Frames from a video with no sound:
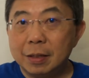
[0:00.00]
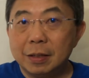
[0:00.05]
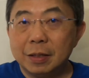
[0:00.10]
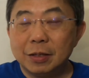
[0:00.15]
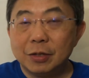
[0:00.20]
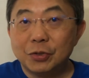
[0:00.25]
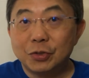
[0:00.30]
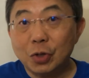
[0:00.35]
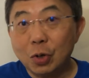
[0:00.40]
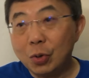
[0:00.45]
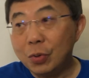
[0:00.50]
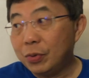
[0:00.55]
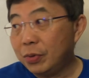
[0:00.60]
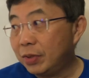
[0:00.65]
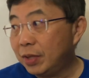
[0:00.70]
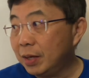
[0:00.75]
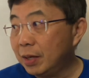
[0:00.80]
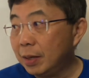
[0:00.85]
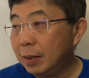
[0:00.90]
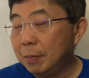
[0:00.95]
So
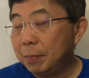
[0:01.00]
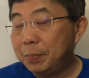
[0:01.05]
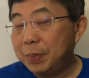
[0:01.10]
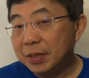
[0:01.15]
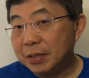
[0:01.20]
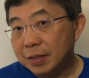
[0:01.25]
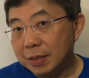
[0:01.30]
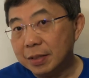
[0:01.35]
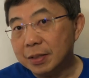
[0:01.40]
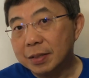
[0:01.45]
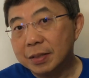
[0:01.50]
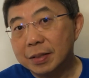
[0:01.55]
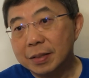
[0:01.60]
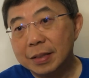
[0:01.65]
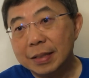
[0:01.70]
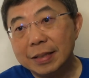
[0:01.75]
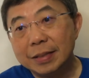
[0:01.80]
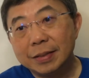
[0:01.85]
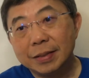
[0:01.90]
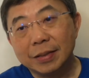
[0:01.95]
the
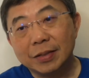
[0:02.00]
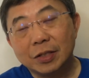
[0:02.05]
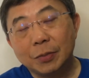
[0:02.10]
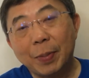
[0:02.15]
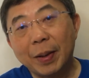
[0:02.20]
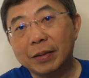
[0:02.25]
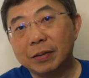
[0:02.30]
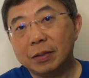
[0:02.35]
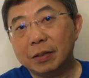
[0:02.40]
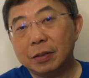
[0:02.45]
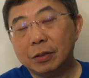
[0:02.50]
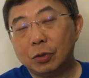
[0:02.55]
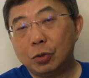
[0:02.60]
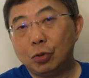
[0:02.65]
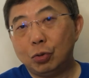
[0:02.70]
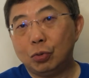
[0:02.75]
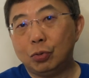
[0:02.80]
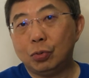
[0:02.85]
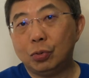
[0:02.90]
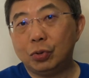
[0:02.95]
business is expected
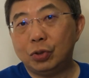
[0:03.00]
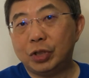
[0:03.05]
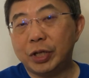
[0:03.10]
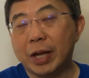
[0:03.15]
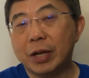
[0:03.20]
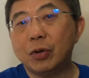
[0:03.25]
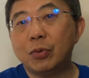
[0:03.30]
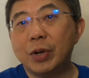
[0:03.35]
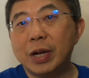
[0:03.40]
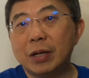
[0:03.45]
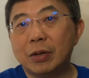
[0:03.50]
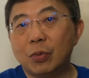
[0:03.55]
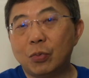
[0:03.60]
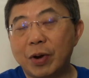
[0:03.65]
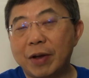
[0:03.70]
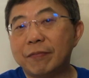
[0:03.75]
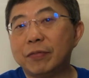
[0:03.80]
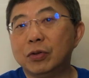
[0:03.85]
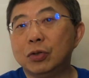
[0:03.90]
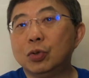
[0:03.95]
to generate
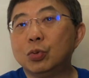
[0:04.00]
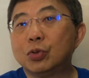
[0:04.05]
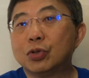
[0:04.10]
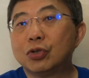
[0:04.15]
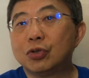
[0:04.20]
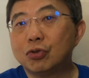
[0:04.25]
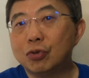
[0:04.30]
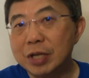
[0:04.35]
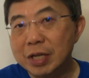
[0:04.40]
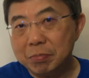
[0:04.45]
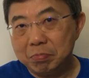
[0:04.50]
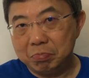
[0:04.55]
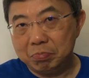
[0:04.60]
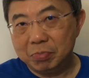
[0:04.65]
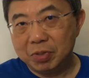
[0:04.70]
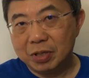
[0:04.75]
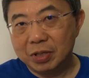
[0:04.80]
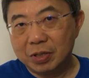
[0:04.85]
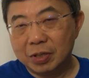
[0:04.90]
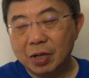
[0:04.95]
revenue
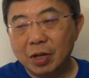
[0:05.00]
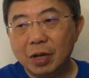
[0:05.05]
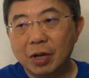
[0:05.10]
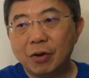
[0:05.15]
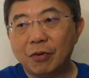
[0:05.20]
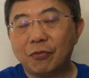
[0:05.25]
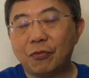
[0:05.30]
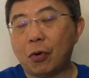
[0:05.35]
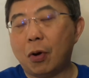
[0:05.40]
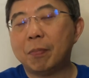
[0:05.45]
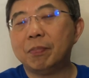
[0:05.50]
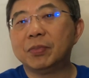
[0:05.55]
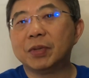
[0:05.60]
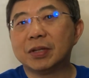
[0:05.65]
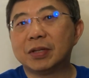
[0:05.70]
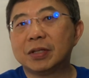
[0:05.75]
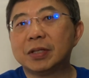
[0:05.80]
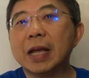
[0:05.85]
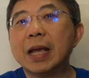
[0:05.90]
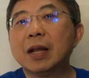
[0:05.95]
streams from
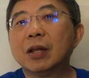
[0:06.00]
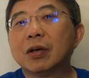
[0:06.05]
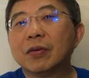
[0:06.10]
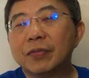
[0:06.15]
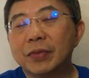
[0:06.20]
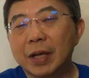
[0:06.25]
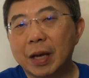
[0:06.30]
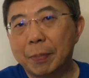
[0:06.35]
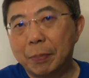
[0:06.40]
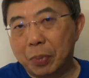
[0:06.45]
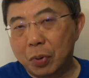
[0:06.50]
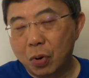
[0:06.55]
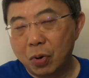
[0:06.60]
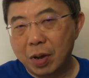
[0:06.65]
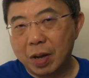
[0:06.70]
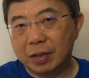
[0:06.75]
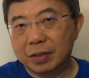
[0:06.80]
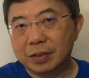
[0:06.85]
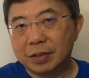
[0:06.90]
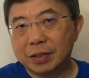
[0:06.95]
the sale of their
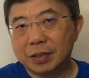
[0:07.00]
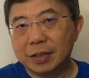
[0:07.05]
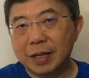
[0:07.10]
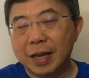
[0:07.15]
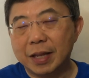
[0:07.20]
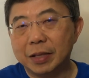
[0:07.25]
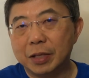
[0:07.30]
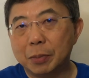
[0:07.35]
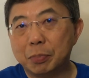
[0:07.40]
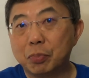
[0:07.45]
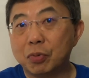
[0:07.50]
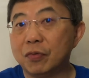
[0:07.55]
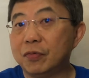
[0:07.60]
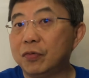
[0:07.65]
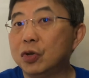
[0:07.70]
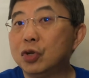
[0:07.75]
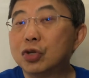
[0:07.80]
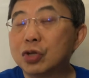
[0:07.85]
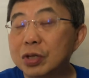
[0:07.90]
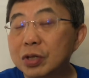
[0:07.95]
products and the
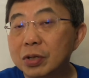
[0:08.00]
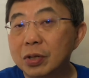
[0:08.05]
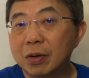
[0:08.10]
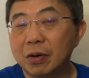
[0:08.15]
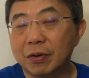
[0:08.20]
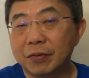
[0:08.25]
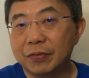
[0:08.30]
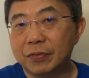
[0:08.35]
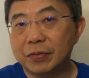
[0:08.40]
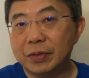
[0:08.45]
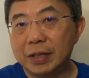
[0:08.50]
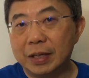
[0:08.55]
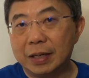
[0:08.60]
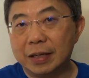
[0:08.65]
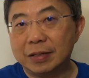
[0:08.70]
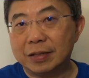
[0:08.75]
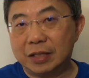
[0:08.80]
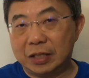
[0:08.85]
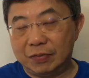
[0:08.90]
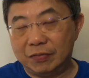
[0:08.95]
provision of
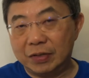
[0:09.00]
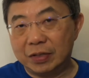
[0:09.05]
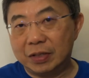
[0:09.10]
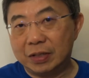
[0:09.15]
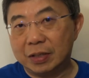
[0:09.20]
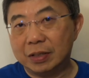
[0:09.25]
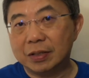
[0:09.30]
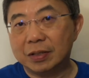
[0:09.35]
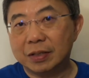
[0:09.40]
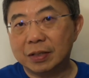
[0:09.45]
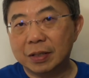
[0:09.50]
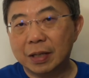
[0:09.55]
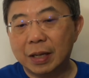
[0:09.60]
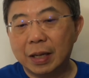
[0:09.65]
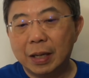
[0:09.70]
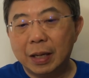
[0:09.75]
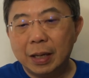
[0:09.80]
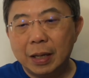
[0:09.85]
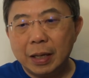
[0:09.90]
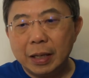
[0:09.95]
their services
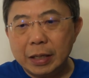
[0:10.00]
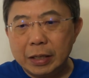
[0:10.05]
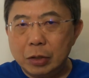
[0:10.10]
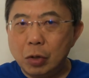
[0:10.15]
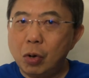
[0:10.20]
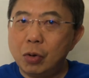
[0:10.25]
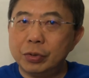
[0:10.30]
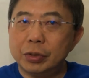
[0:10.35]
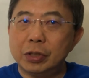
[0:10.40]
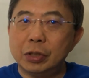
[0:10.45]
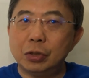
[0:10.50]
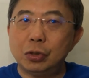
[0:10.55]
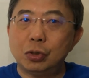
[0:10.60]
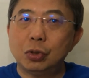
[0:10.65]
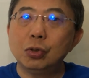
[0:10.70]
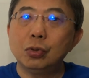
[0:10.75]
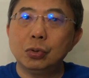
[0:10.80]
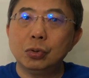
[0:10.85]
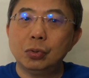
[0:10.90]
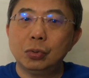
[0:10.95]
in order
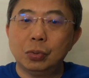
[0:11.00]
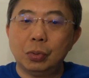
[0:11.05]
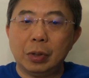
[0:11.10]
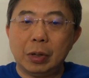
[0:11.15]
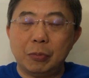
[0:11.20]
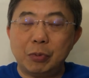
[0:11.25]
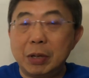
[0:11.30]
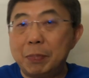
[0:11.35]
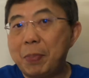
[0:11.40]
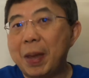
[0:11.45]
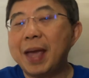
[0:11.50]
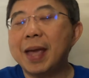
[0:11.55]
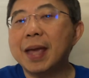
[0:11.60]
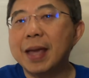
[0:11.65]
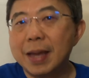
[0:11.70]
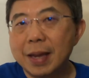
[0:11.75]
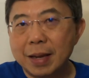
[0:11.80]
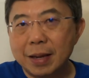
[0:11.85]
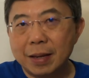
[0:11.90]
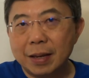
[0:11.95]
to
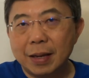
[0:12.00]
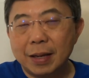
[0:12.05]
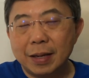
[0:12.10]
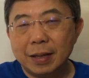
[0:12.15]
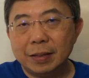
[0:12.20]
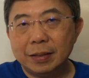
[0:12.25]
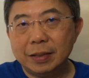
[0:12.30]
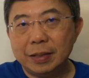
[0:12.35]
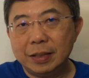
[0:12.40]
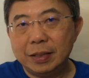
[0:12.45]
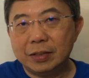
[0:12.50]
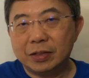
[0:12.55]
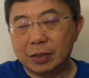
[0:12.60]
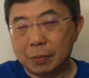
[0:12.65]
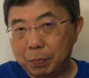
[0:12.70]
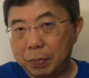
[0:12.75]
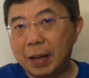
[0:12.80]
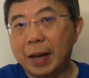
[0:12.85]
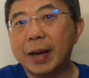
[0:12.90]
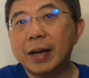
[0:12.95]
repay the
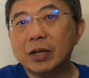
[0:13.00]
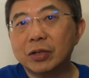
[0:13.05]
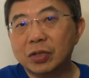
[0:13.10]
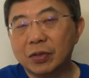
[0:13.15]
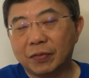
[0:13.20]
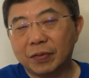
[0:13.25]
suppliers of